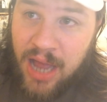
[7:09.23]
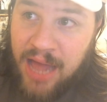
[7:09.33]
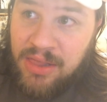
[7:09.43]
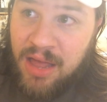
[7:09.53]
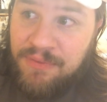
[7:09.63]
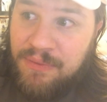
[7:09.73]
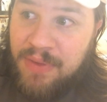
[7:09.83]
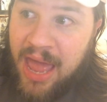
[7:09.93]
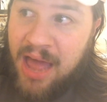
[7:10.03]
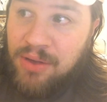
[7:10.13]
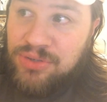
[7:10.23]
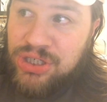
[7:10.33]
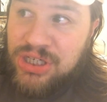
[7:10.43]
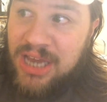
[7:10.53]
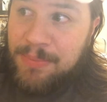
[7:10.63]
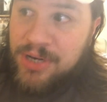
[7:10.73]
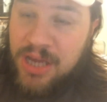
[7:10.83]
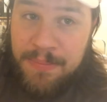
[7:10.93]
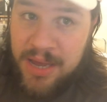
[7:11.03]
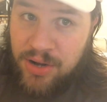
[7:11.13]
I love how she's able
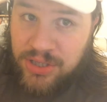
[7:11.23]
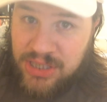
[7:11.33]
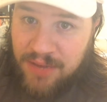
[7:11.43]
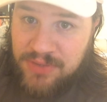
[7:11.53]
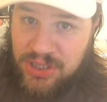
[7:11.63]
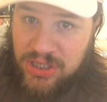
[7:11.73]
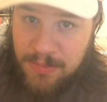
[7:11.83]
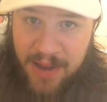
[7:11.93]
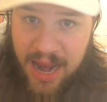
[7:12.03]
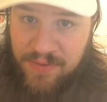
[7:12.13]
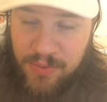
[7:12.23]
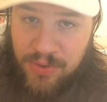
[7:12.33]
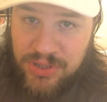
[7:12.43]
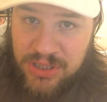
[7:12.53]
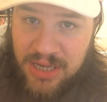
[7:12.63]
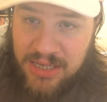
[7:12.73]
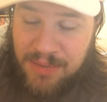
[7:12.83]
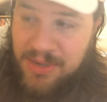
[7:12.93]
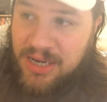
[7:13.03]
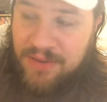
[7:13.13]
to commit herself to just about every role she
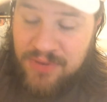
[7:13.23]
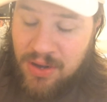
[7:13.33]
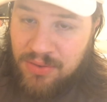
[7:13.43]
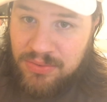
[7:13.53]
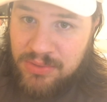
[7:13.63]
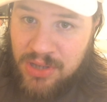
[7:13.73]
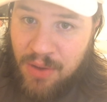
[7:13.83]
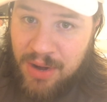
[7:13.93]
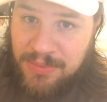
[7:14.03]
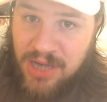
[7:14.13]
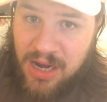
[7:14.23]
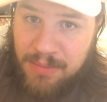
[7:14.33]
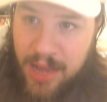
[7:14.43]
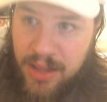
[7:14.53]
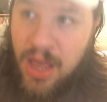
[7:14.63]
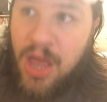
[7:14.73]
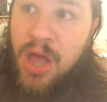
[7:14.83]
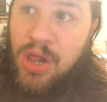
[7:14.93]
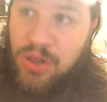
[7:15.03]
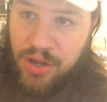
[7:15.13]
does. I mean, if you don't know what I'm talking about,
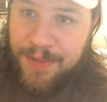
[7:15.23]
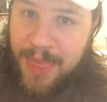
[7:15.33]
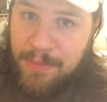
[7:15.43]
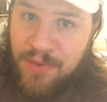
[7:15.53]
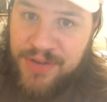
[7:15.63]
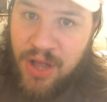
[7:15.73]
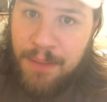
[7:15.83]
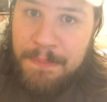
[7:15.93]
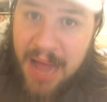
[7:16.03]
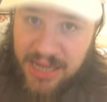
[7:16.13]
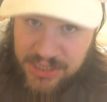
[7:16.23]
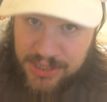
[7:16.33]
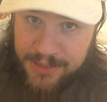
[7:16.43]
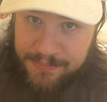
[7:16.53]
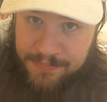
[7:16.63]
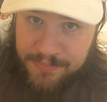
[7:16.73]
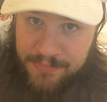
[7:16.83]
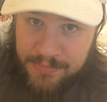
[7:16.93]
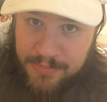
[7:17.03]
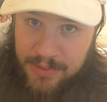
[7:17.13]
look up that movie called Monster.
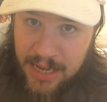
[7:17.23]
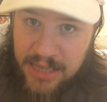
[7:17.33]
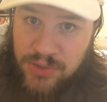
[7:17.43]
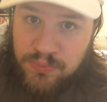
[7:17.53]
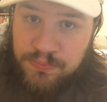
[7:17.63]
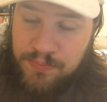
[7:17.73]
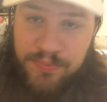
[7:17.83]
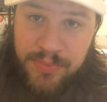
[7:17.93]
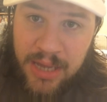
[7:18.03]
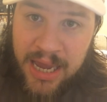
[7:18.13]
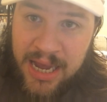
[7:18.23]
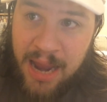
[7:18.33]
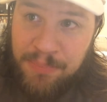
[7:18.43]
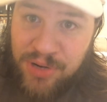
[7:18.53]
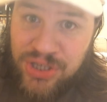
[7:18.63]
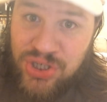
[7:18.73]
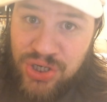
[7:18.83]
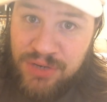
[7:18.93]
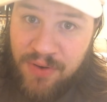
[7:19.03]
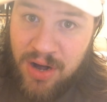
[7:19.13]
And I'm pretty
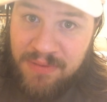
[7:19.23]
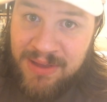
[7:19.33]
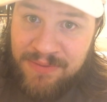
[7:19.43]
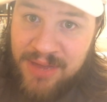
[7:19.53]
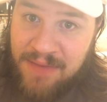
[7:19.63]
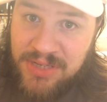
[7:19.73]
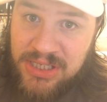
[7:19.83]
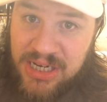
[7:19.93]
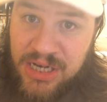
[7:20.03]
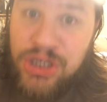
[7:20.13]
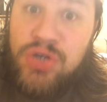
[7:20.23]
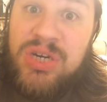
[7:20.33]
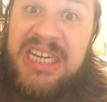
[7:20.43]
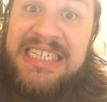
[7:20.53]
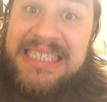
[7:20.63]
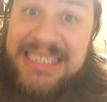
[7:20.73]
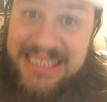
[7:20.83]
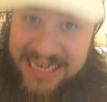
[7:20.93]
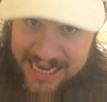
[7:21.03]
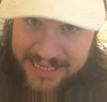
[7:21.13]
sure you've heard of it. If you haven't seen it, you need to
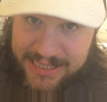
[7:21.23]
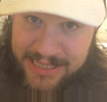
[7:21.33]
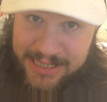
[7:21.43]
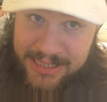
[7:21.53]
see it.